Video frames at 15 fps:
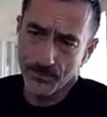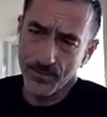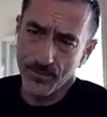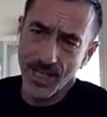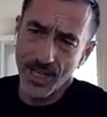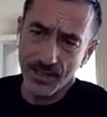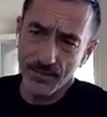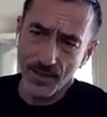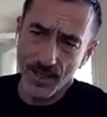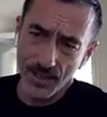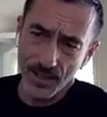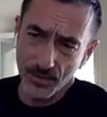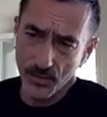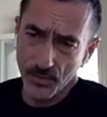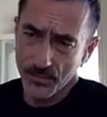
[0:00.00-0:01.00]
sacrifice
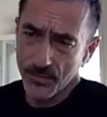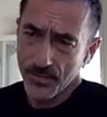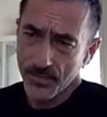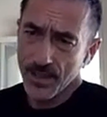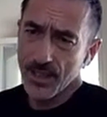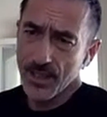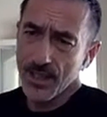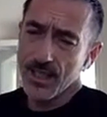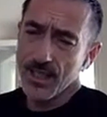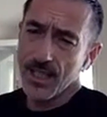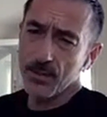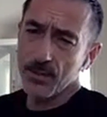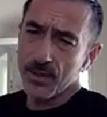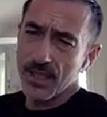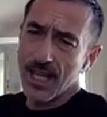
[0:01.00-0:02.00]
room. It
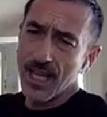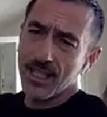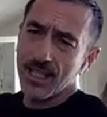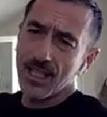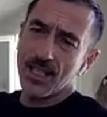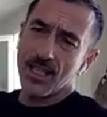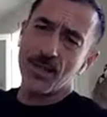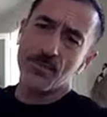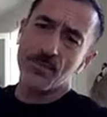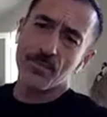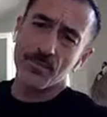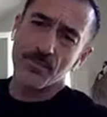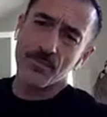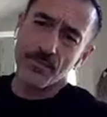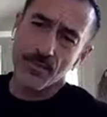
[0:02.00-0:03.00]
was like uh,
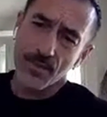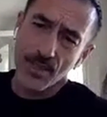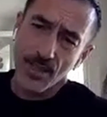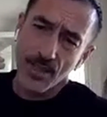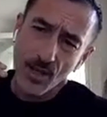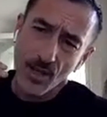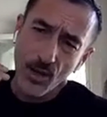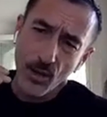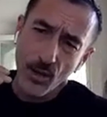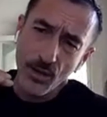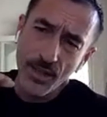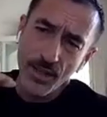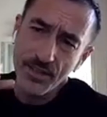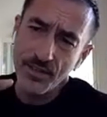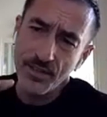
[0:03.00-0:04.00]
all
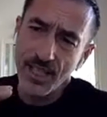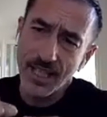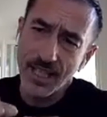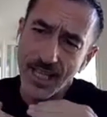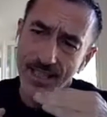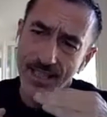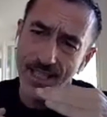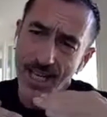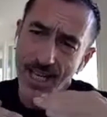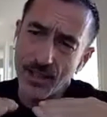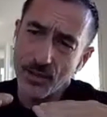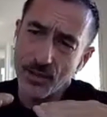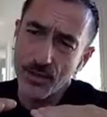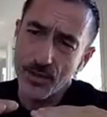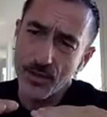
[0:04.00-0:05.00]
these
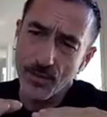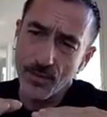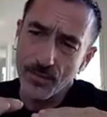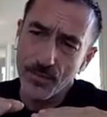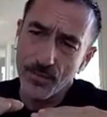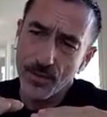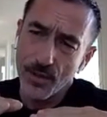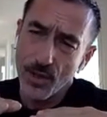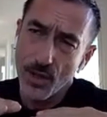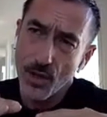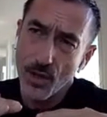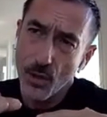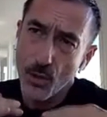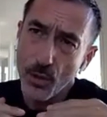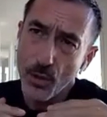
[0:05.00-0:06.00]
realizations of
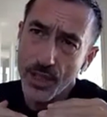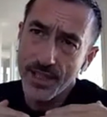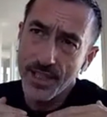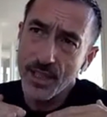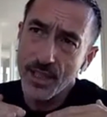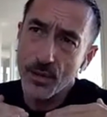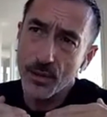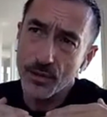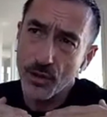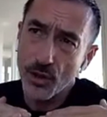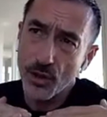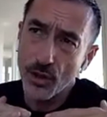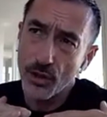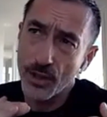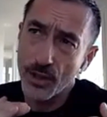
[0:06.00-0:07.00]
who is in
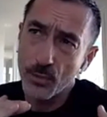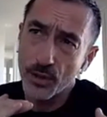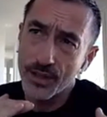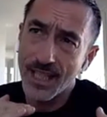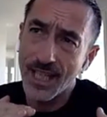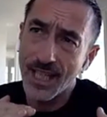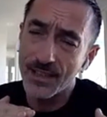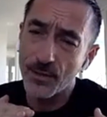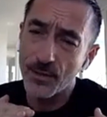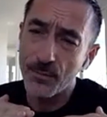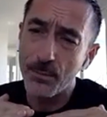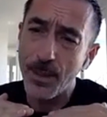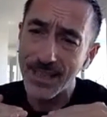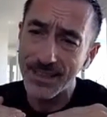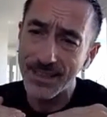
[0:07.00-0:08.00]
control and what kind of
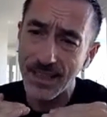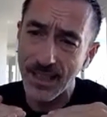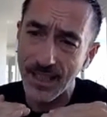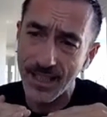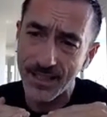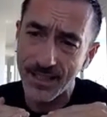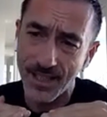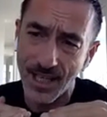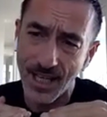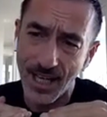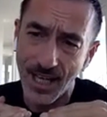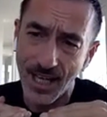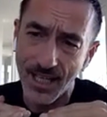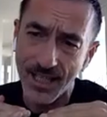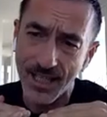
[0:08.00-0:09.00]
battle it's,
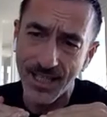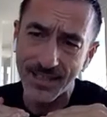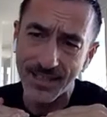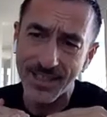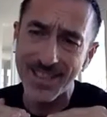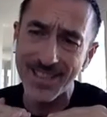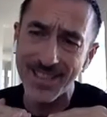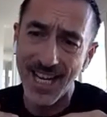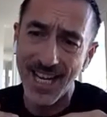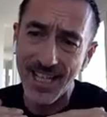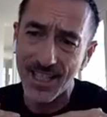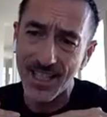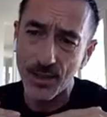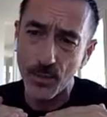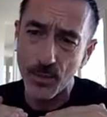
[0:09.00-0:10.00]
is at
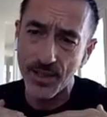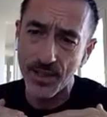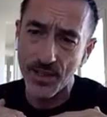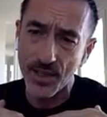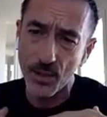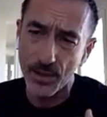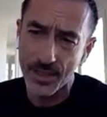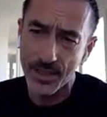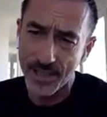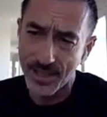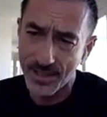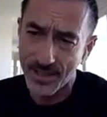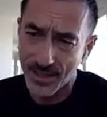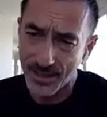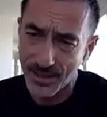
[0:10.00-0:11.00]
stake with this
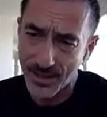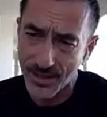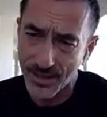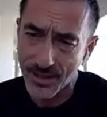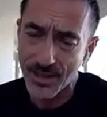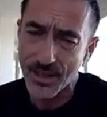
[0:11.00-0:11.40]
coexistence.